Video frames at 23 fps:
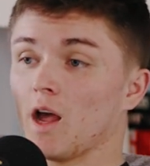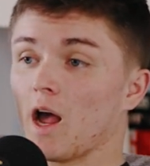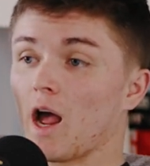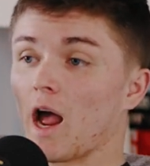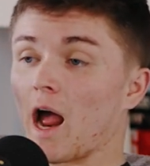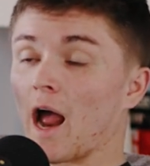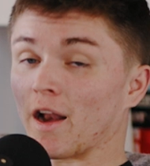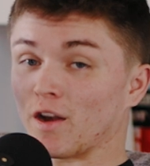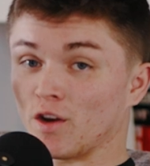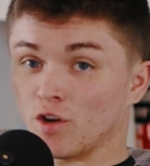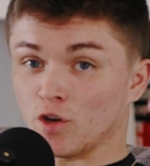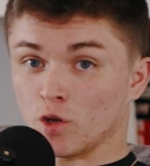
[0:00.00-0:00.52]

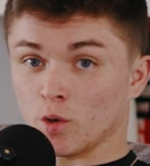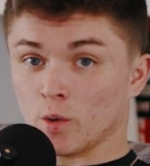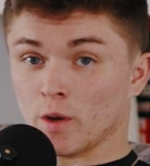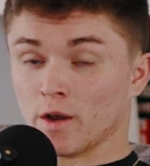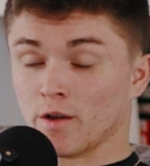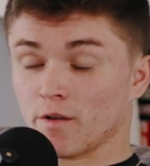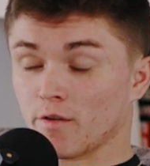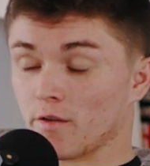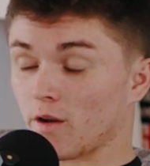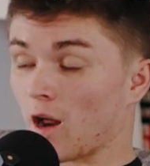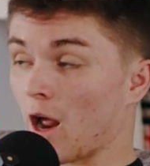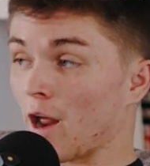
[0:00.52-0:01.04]
I
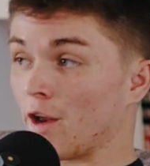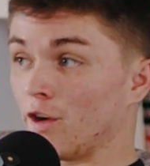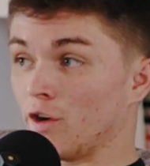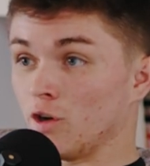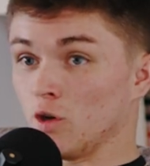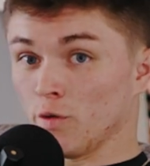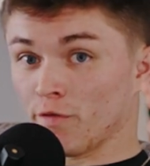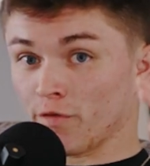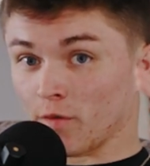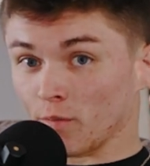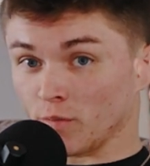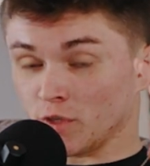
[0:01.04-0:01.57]

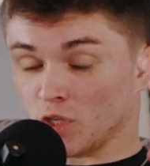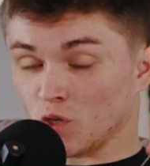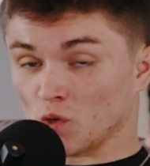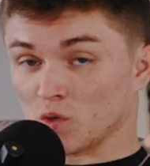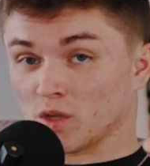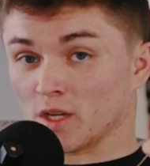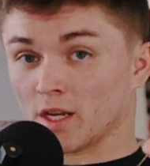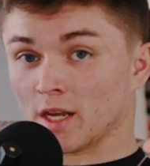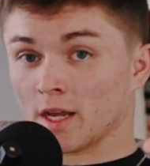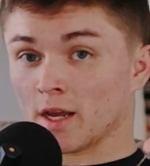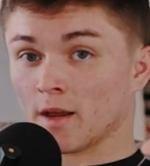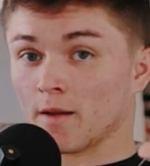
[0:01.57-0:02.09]
knew from
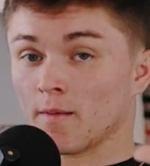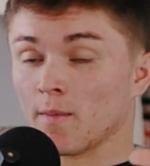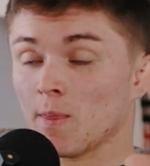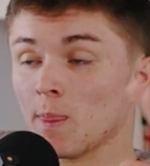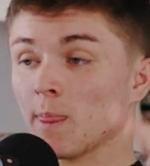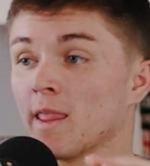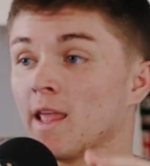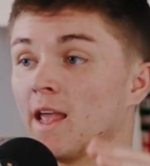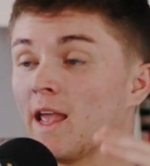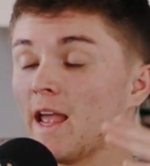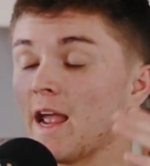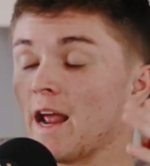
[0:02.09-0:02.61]
using it,
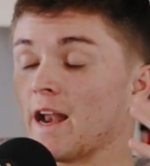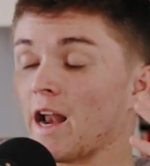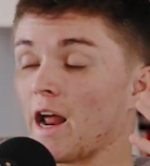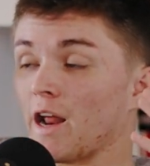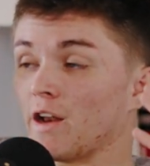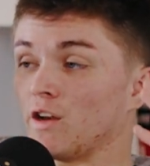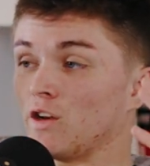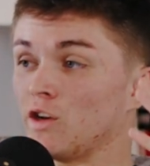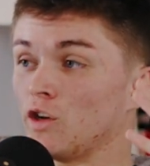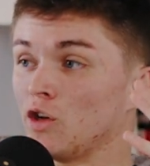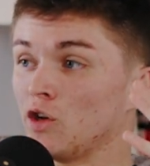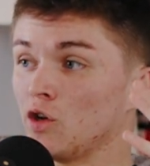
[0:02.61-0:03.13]
and I
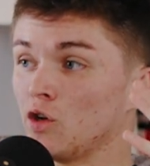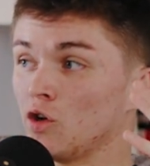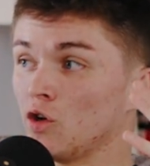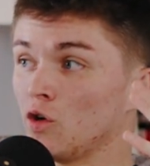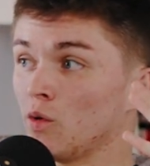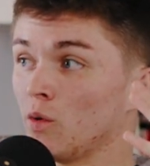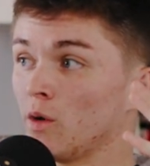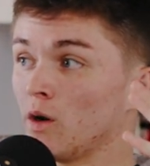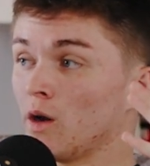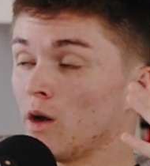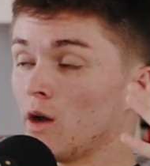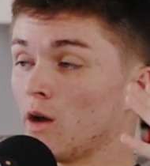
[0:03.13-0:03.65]

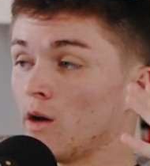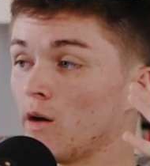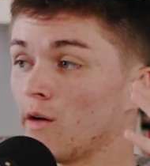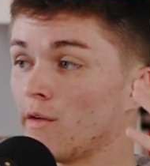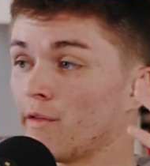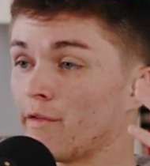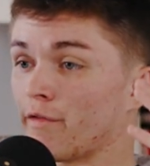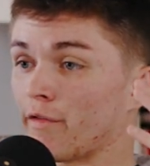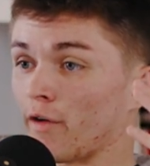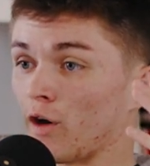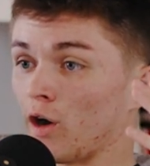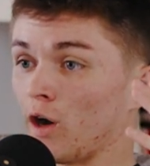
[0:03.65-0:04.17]
knew
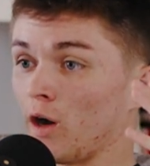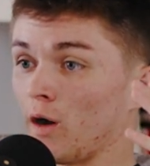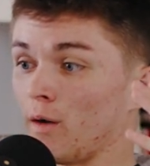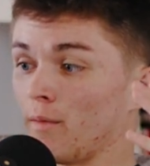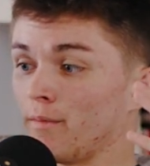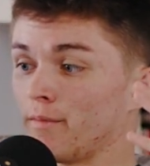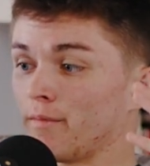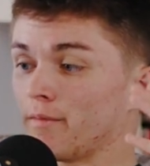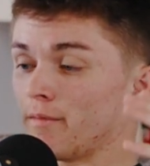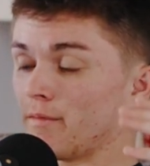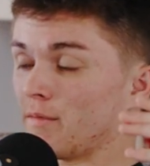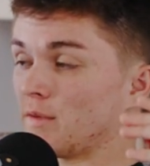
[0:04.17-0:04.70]

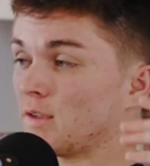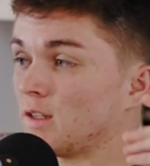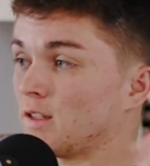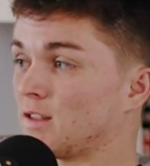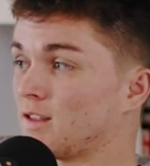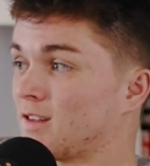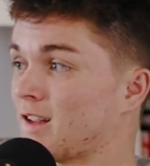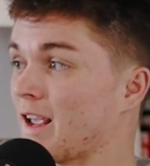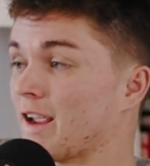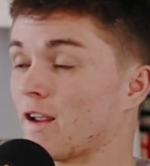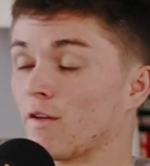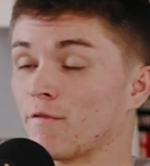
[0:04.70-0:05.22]
from
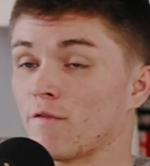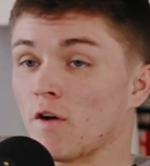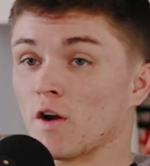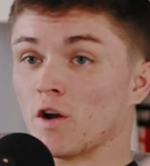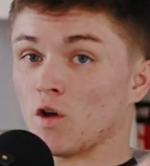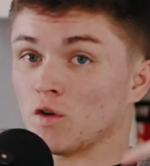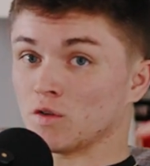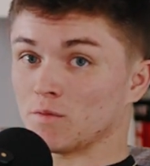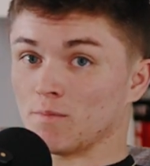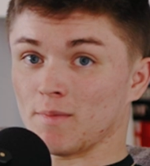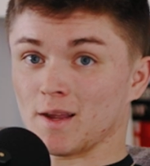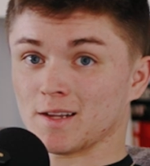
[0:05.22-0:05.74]
taking
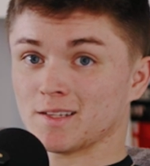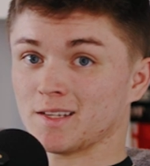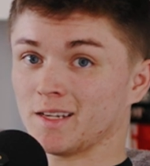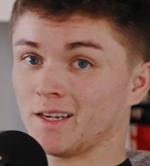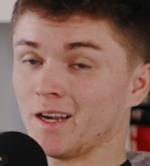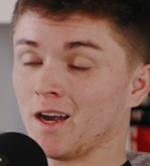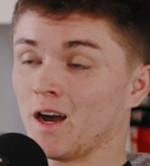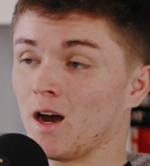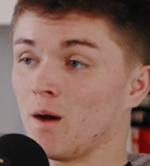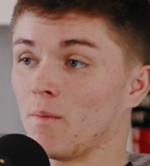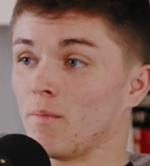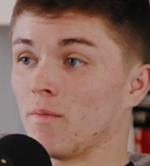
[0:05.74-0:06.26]
photos, messing
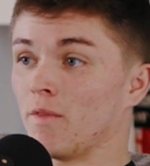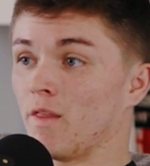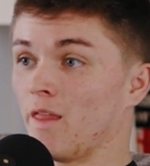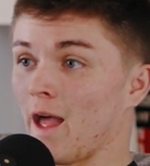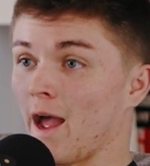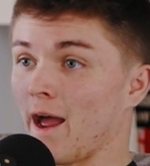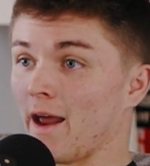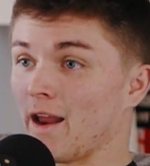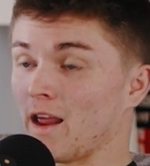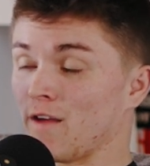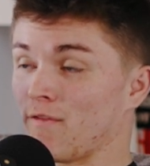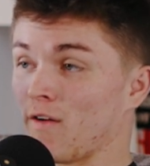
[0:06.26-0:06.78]
up,
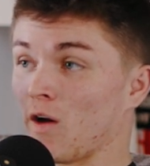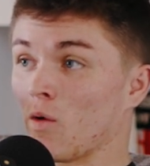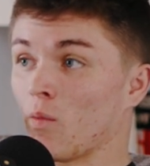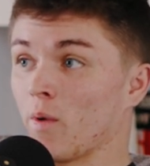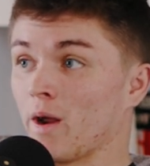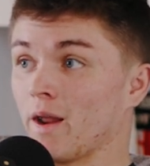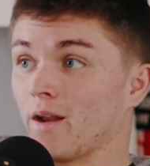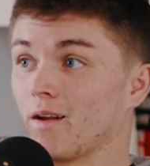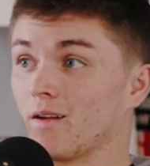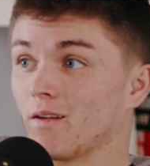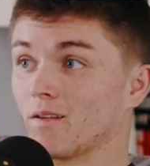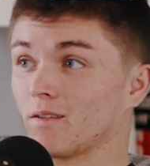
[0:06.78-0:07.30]
that if I
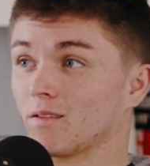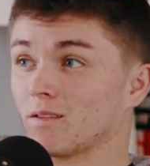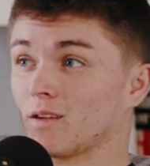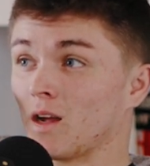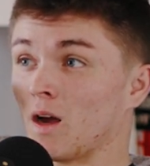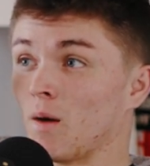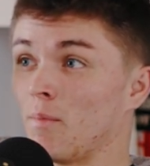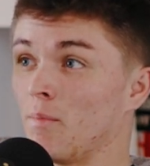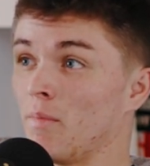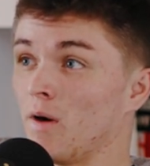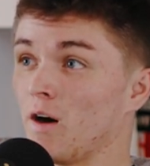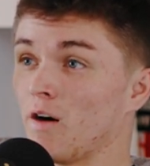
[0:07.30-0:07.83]
went
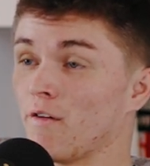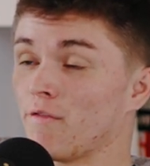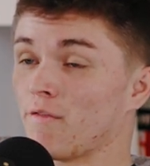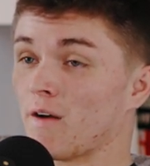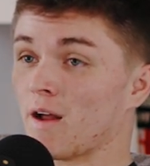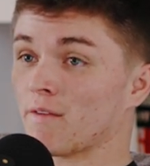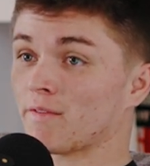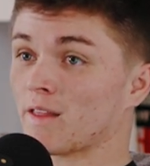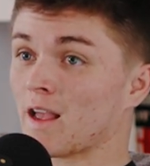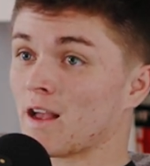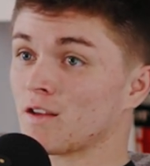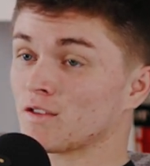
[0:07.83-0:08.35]
above
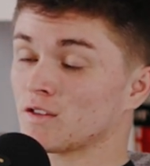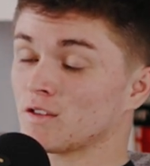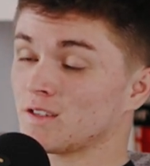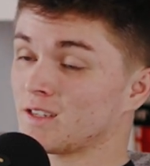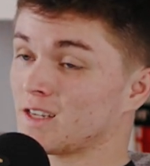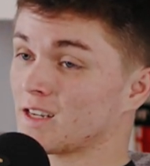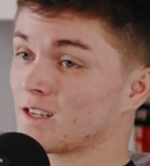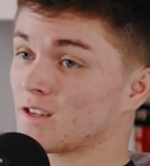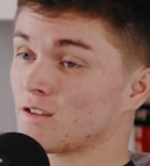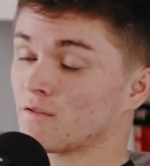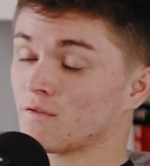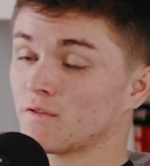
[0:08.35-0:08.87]
5,000,
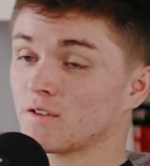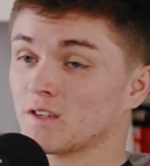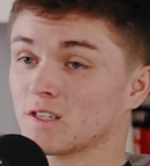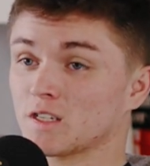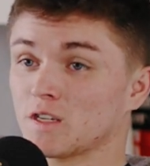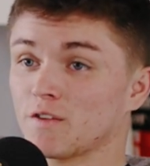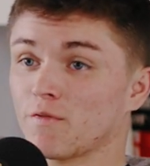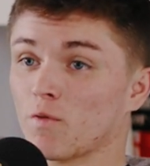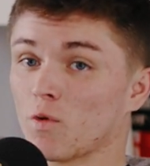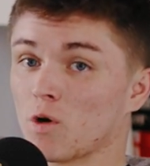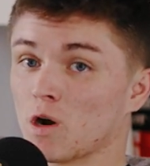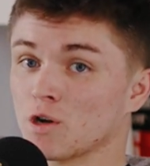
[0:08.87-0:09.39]

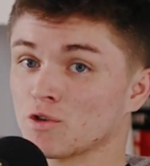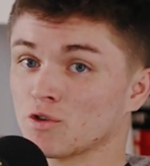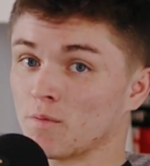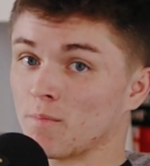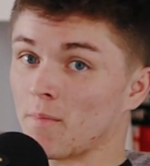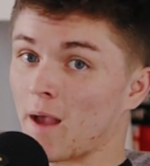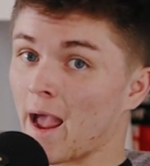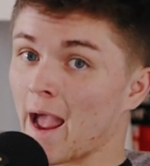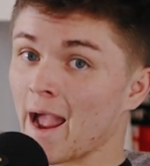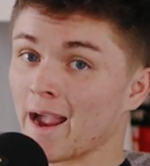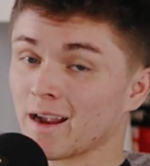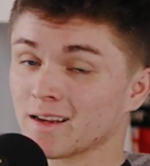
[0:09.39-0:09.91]
6,400
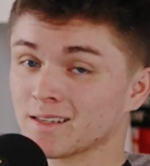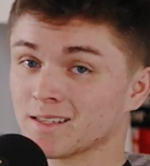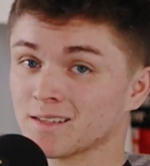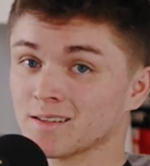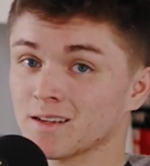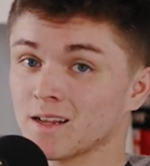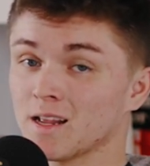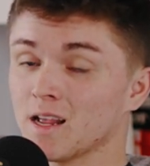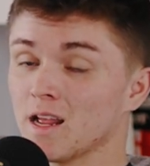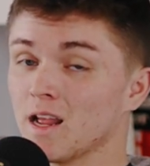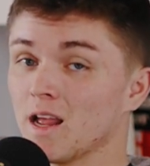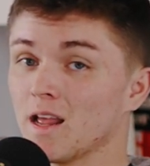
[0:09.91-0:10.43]
max,
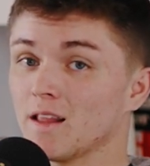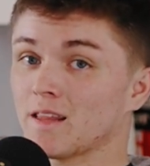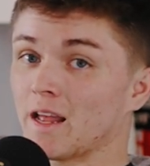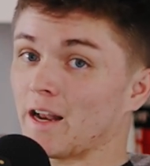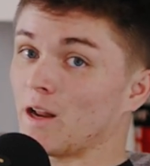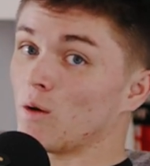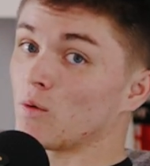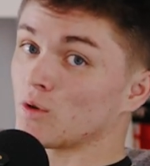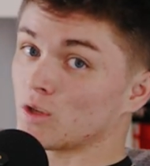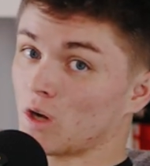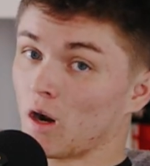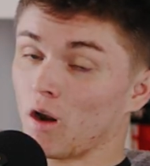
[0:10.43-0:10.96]
that
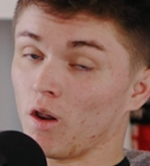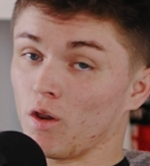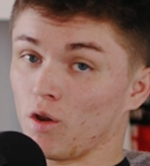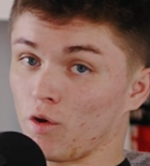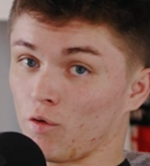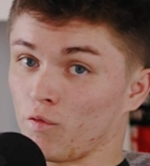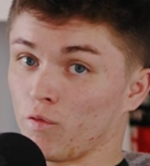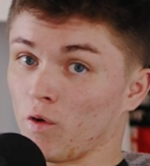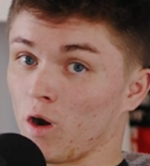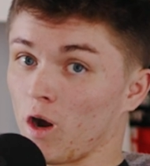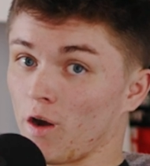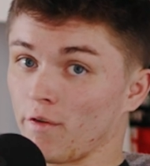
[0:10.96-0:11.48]
it was going to look
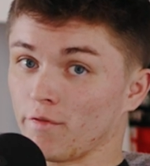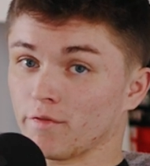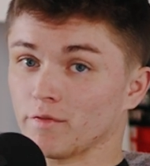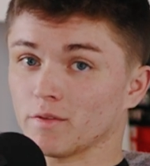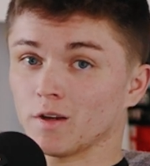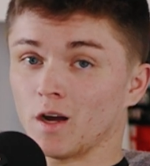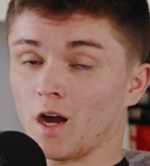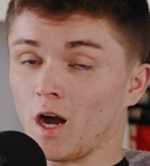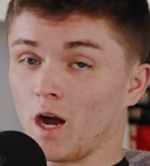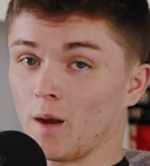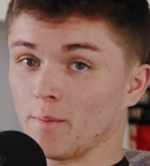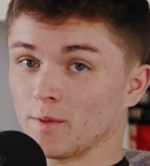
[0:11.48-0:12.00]
rough,
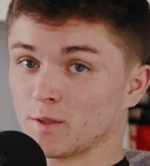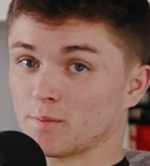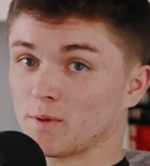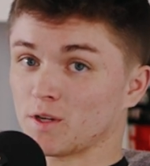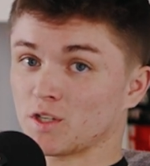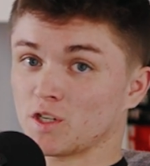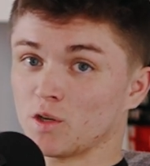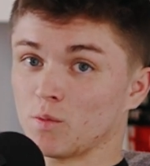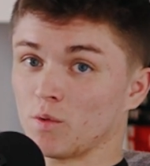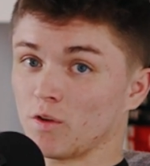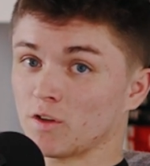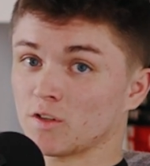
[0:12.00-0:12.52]

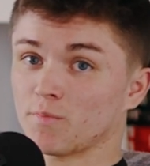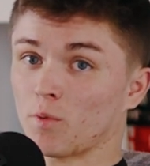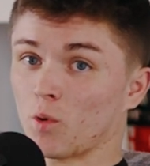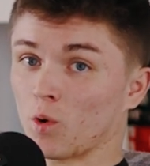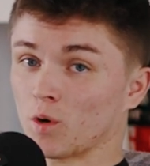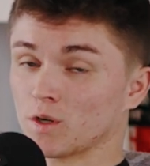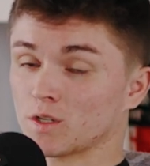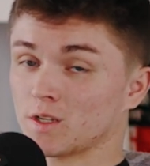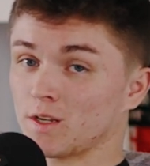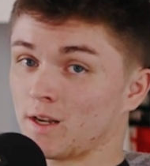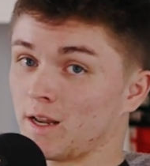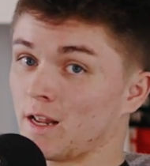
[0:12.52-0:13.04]
especially with
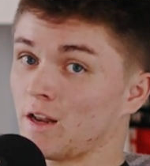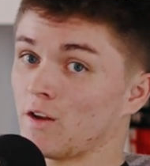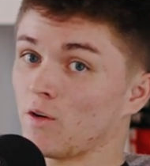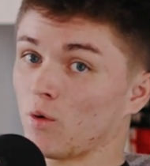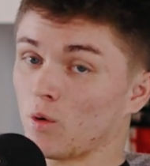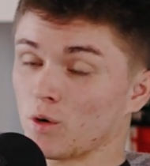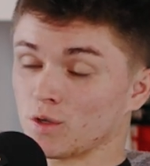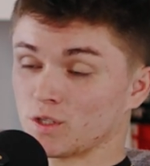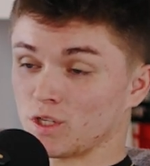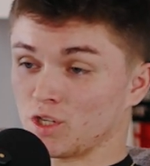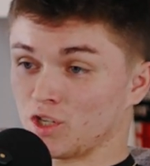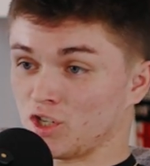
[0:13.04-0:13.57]
sports and
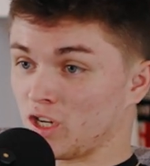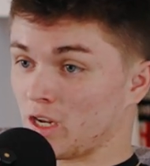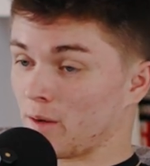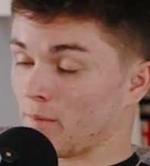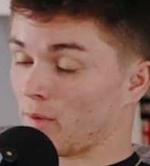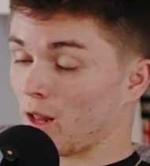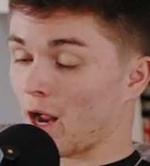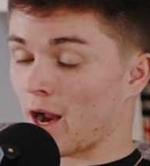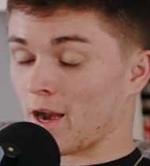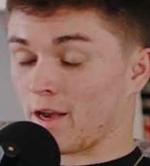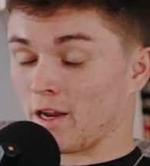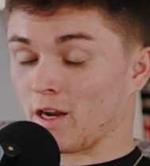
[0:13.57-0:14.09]
indoors and gym
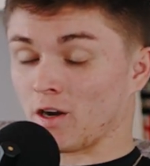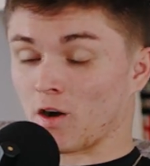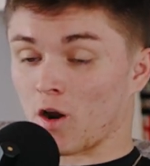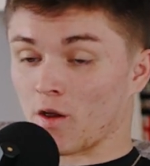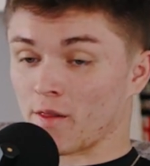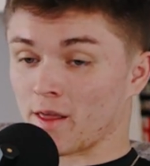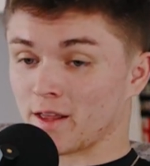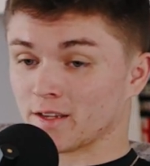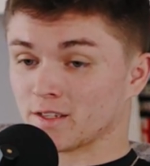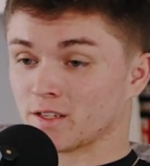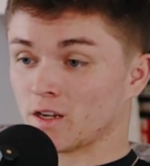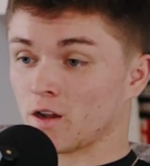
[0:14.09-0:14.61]
lighting and all
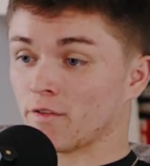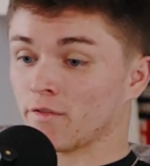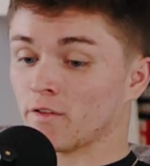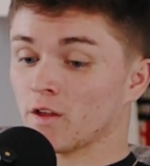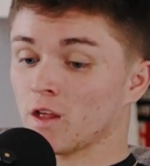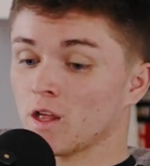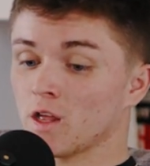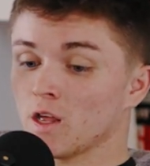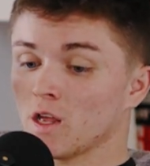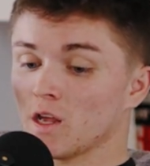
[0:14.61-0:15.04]
that stuff.